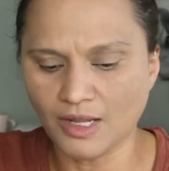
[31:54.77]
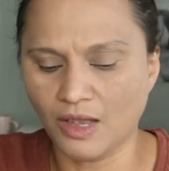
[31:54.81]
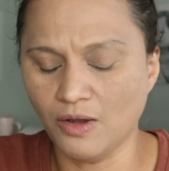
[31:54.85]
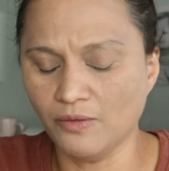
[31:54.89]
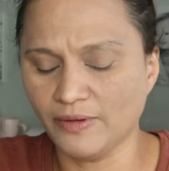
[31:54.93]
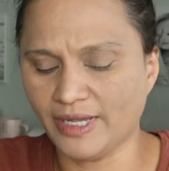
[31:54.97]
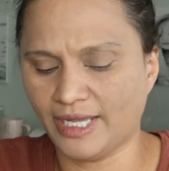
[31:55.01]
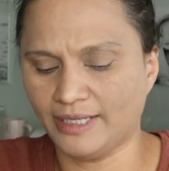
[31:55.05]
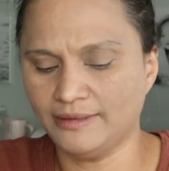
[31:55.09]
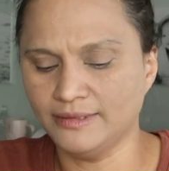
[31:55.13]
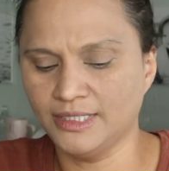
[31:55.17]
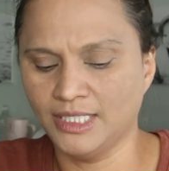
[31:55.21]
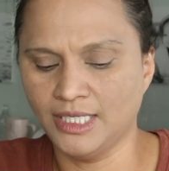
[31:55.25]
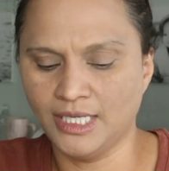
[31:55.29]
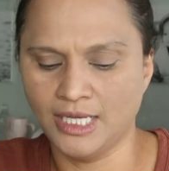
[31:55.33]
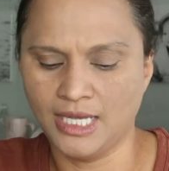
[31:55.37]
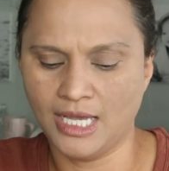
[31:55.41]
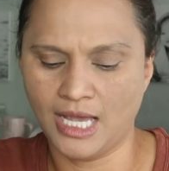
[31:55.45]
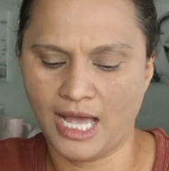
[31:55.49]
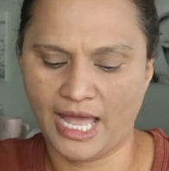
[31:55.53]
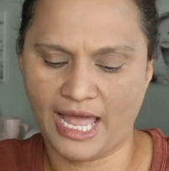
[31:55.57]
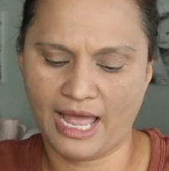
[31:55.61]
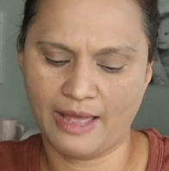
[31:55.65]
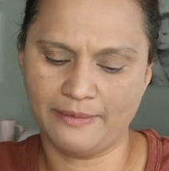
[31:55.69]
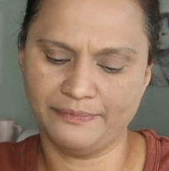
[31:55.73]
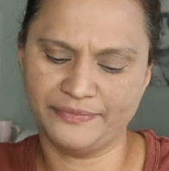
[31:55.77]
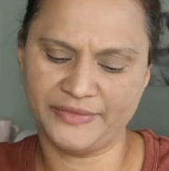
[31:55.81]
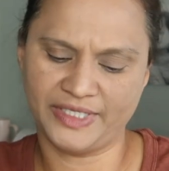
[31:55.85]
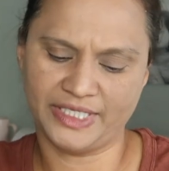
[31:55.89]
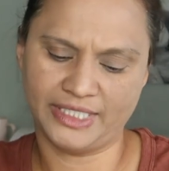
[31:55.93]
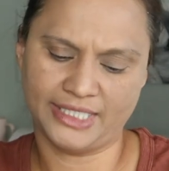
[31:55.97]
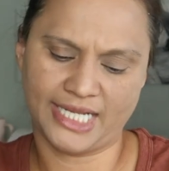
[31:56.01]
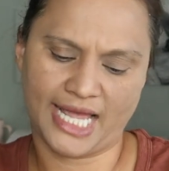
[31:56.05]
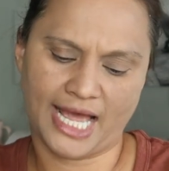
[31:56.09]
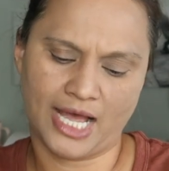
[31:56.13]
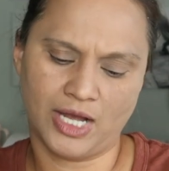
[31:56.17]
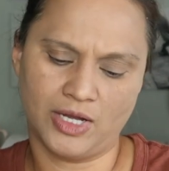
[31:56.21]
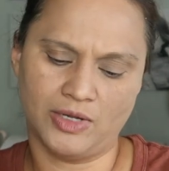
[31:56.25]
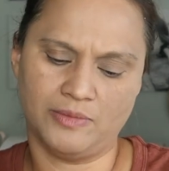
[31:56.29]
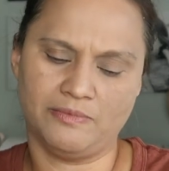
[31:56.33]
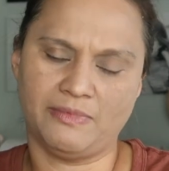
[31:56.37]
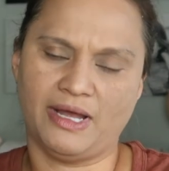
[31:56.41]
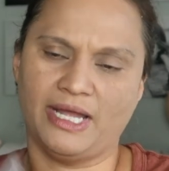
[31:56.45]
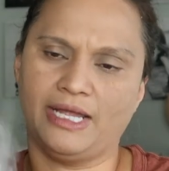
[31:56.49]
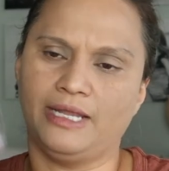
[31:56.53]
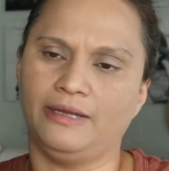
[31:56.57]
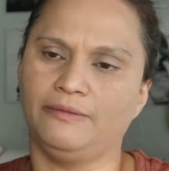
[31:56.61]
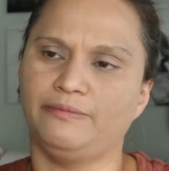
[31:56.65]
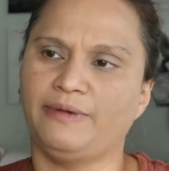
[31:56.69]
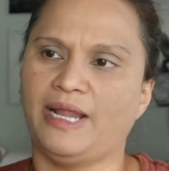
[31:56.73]
Okay. Emptied out
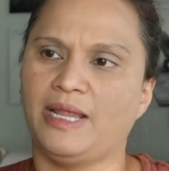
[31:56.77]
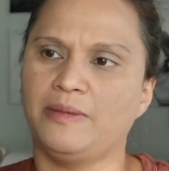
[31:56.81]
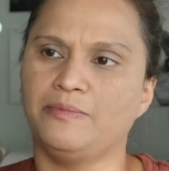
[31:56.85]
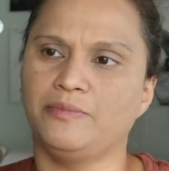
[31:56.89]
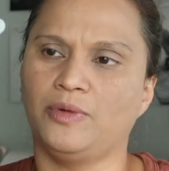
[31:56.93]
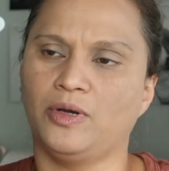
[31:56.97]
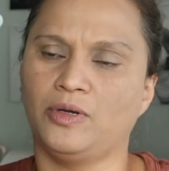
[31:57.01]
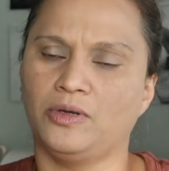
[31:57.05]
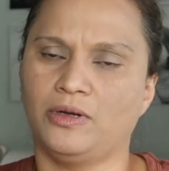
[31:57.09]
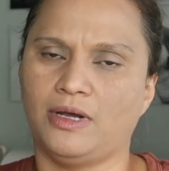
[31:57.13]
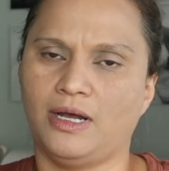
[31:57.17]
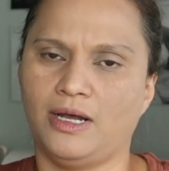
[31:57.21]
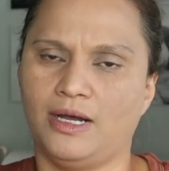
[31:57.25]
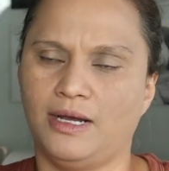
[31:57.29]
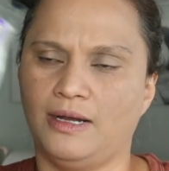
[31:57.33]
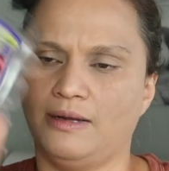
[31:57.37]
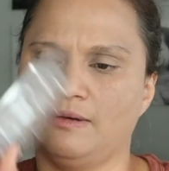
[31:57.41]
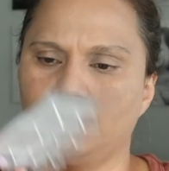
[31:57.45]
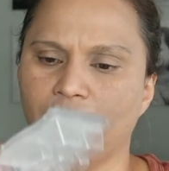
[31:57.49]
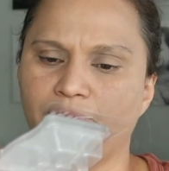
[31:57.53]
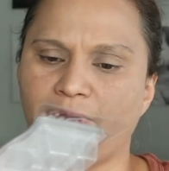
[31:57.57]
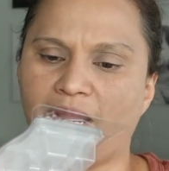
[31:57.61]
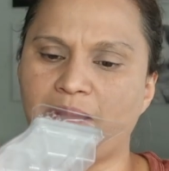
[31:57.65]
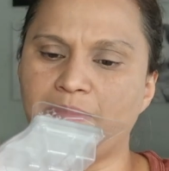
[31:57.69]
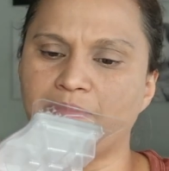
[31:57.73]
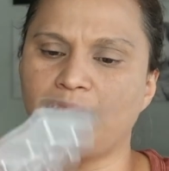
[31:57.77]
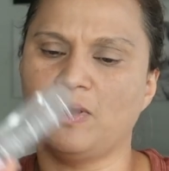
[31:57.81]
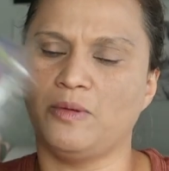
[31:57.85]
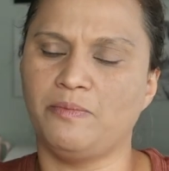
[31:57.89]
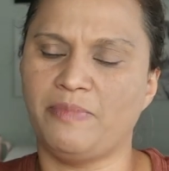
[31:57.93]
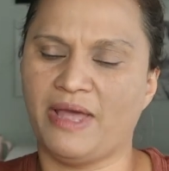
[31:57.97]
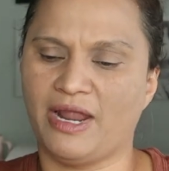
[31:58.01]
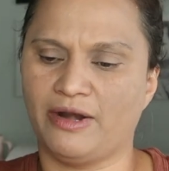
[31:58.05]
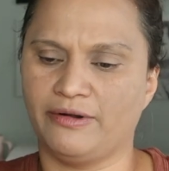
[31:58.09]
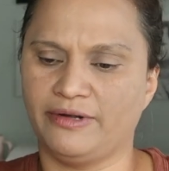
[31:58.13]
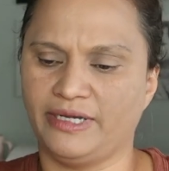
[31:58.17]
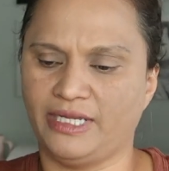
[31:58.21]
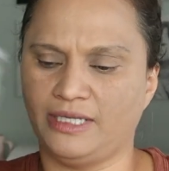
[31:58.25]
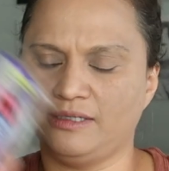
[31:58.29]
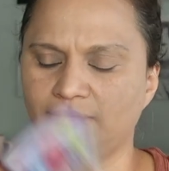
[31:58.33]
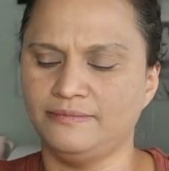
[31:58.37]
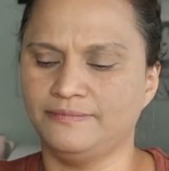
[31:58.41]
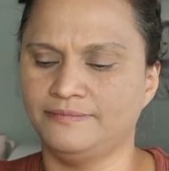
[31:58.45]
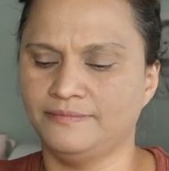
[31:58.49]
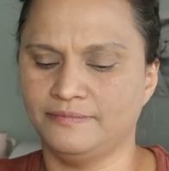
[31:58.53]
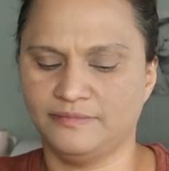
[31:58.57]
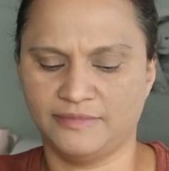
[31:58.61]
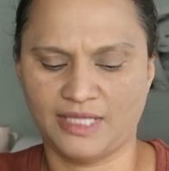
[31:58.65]
my rainbow, uh, rainbow berry.